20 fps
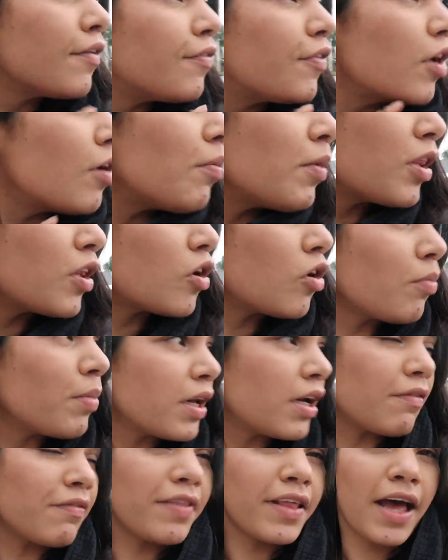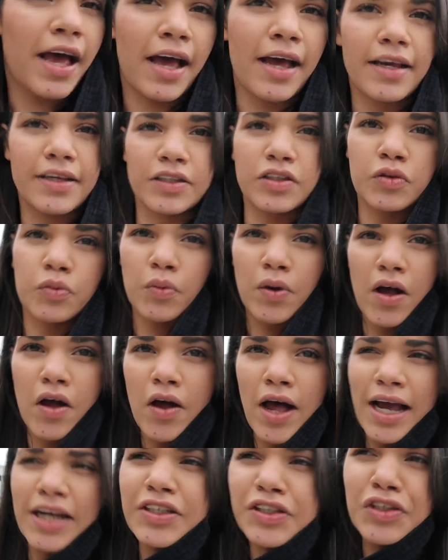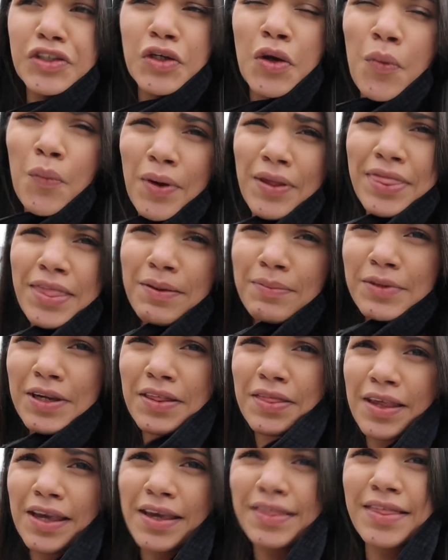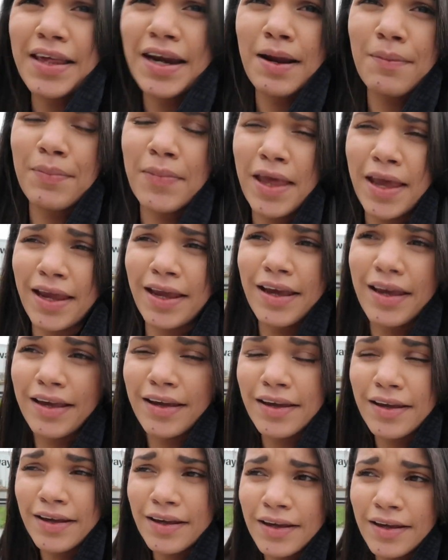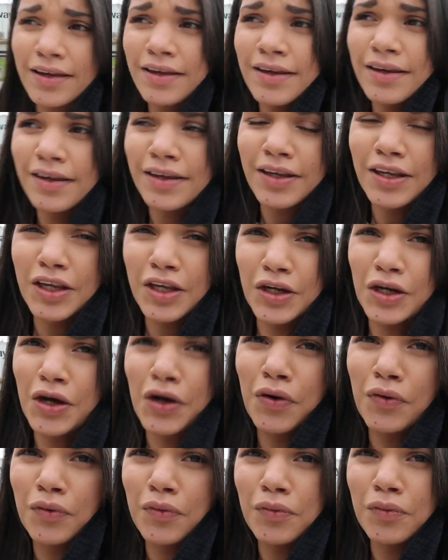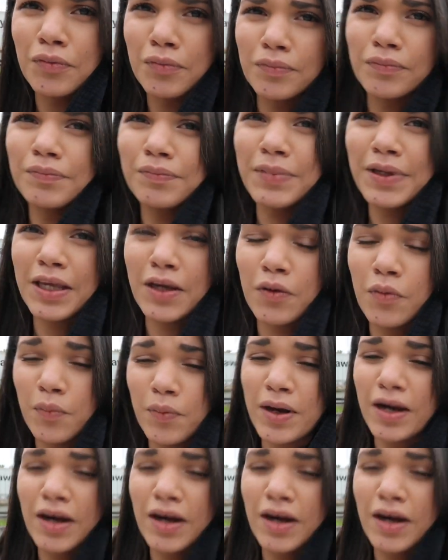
film a little bit of that as well. I just don't want them to think that I'm, like, you know, being